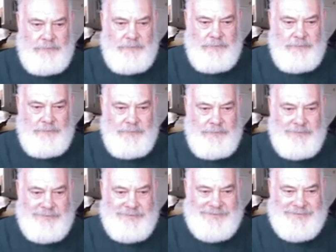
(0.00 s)

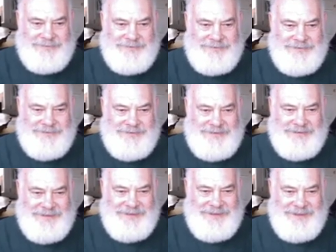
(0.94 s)

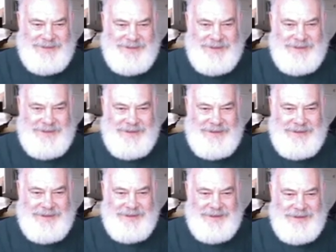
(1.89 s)

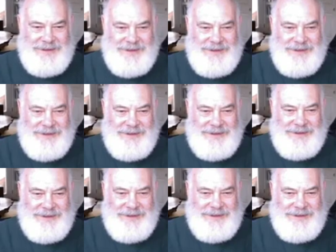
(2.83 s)

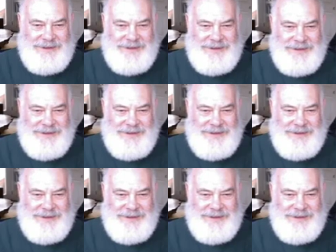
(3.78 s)
(not speaking)